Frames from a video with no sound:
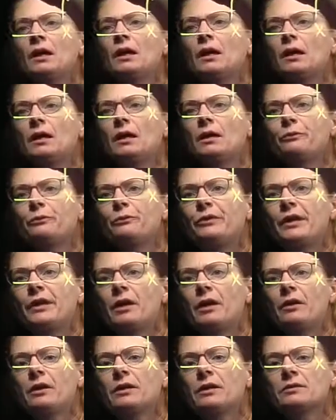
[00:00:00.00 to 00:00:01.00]
if
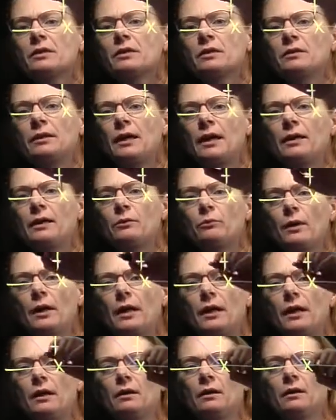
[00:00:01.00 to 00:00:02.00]
there is a light
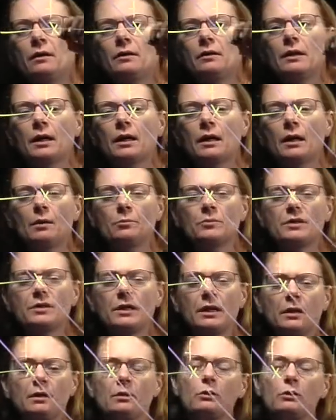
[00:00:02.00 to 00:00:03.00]
ray that comes
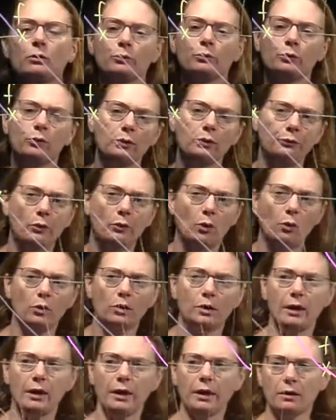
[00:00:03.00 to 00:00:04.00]
in through the focal
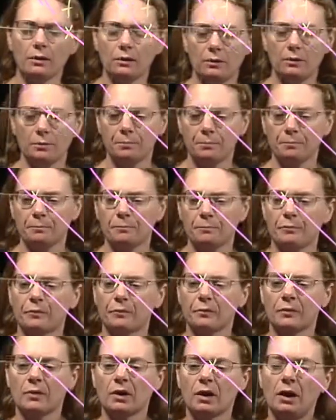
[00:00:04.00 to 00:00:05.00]
length,
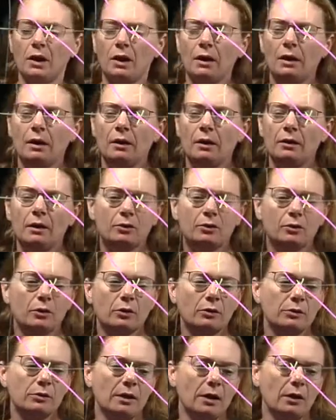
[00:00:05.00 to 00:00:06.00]
it
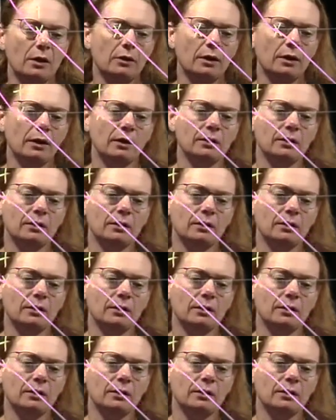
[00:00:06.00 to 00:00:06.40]
turns out it